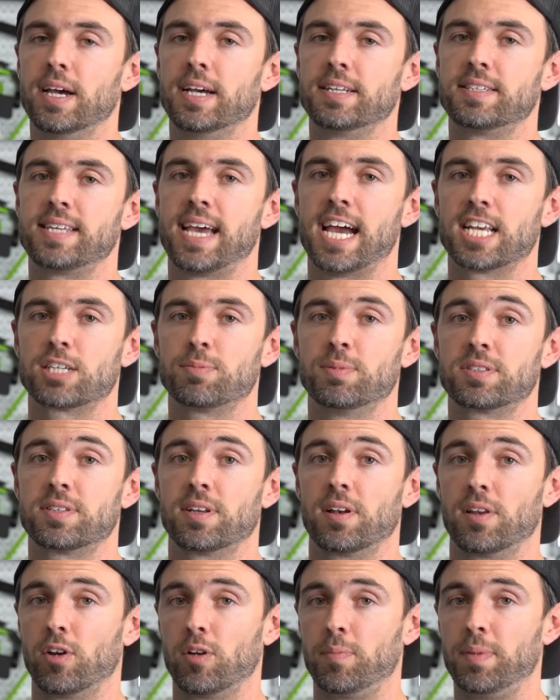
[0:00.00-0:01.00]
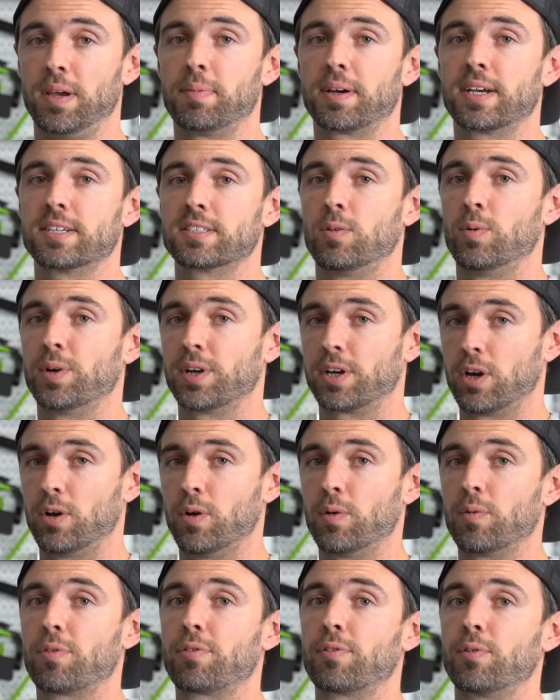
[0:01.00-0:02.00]
attachments in a little bit because I wanna
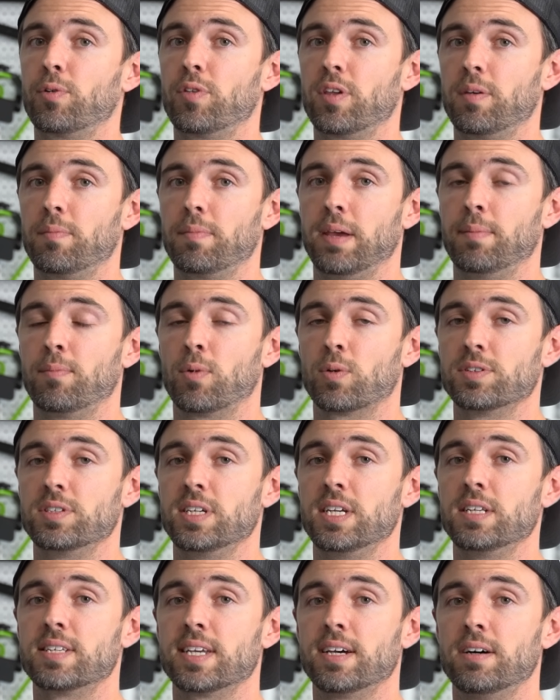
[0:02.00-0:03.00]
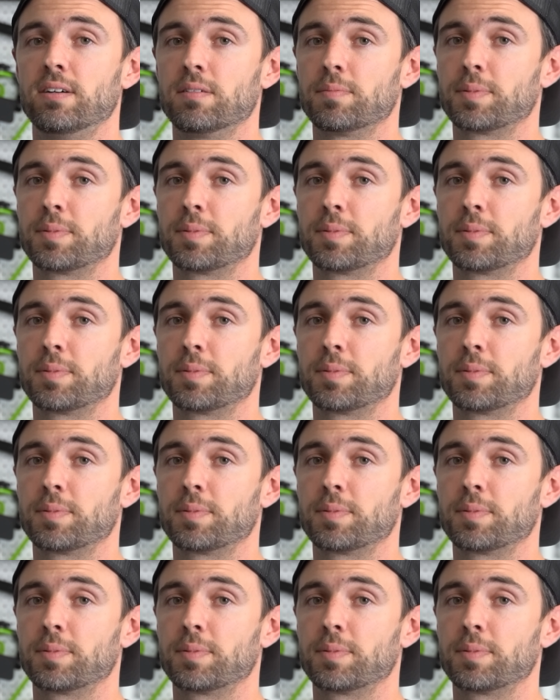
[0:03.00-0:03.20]
go through them in more detail